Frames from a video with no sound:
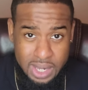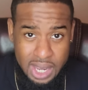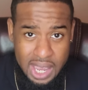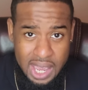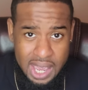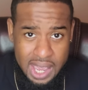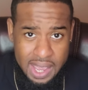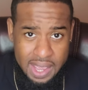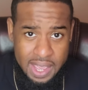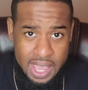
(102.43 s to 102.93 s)

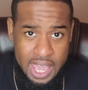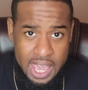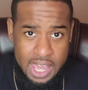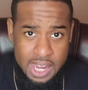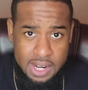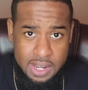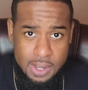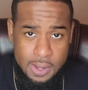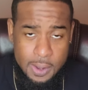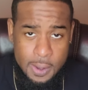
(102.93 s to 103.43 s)
I
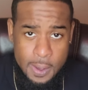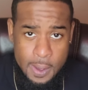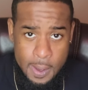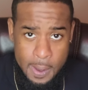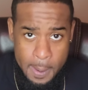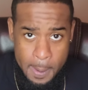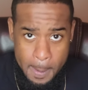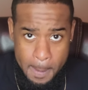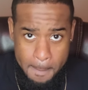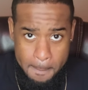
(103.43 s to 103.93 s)
had
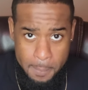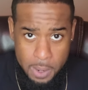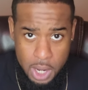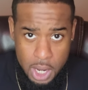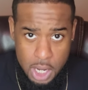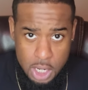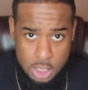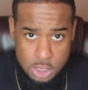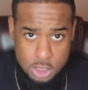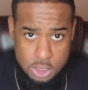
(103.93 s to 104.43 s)

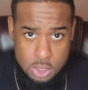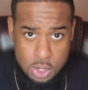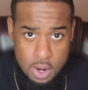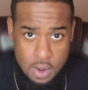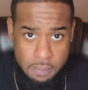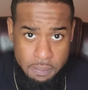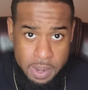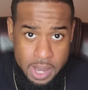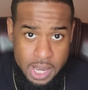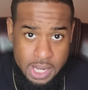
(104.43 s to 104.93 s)
a
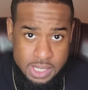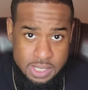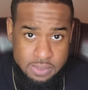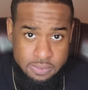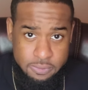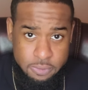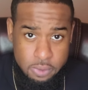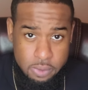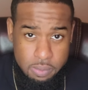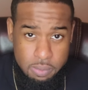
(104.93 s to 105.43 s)
strong
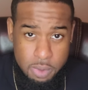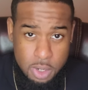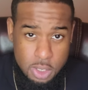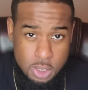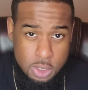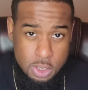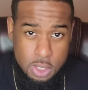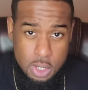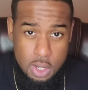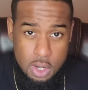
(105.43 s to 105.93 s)
passion for
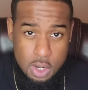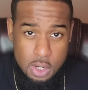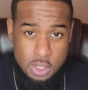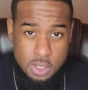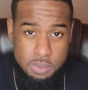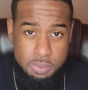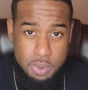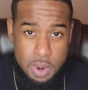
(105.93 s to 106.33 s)
martial arts